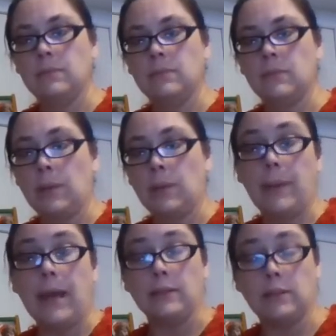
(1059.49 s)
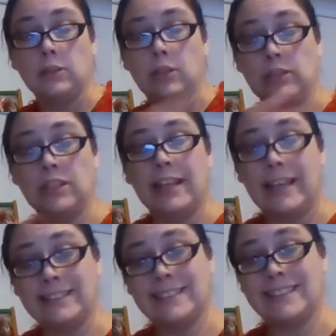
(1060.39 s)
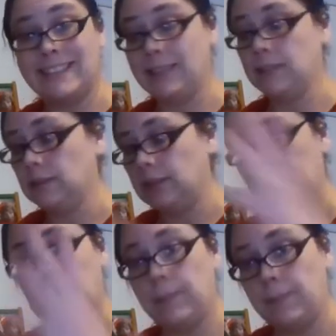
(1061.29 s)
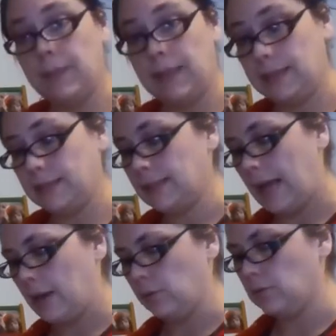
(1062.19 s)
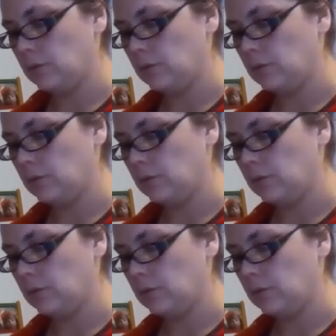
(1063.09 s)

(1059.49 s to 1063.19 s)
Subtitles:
coming back, to like as a seal to keep things out.